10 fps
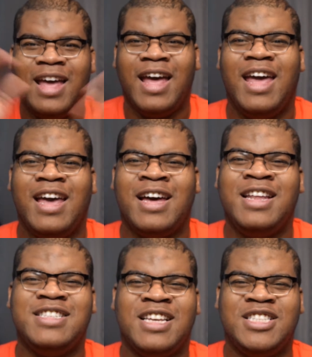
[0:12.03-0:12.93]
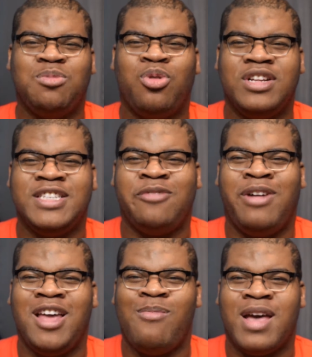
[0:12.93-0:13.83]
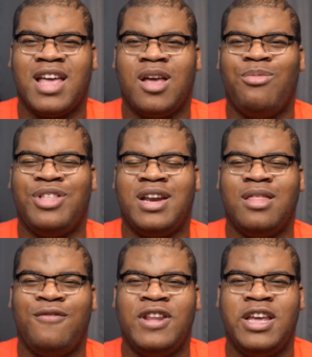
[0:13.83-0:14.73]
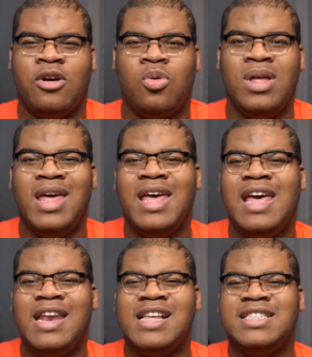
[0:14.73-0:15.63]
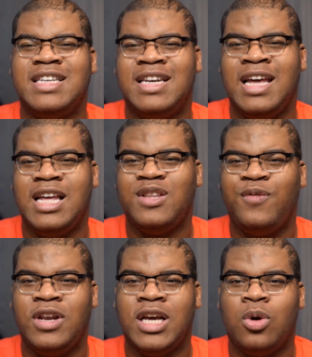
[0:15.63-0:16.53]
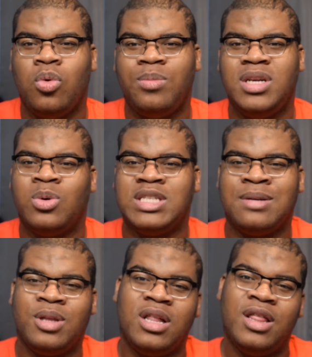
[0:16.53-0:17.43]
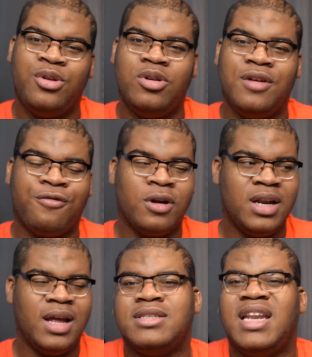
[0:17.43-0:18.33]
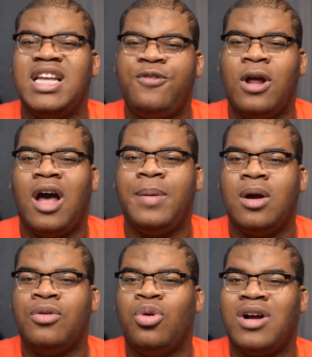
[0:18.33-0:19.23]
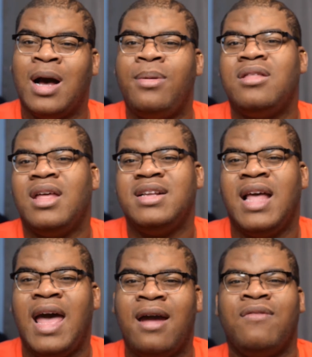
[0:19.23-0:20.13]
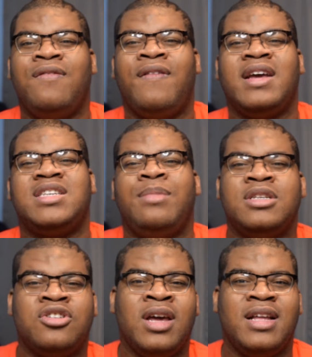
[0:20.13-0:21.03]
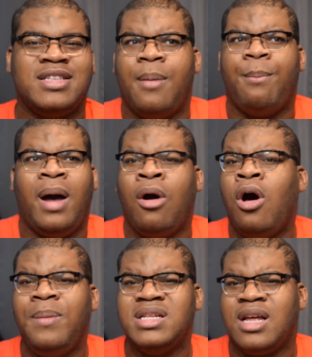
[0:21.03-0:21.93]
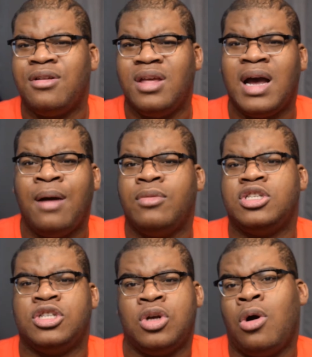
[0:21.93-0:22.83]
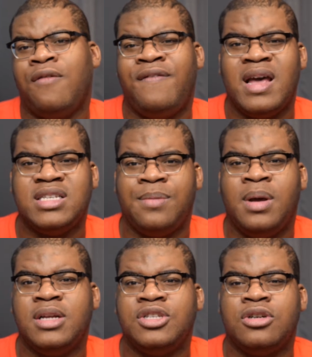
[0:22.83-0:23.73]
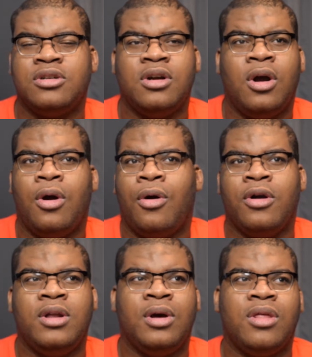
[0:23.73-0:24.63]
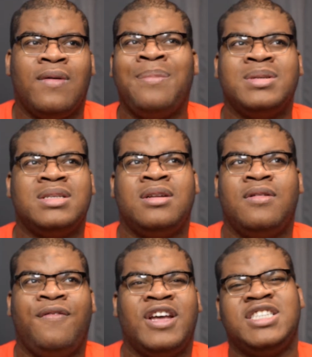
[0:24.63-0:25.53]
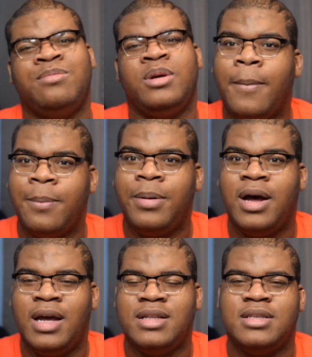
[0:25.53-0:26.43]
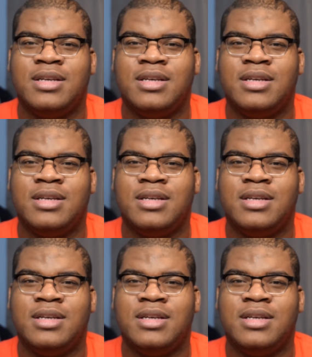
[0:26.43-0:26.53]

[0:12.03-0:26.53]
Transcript: Hey honeys, it's your boy Jeremiah back again with another video. And in today's video, we'll be doing something a little different. Today's video, I'll be going through a couple of things that every fashion major hates. By all means, I don't think I'm the star fashion major or, you know, the representative fashion major, but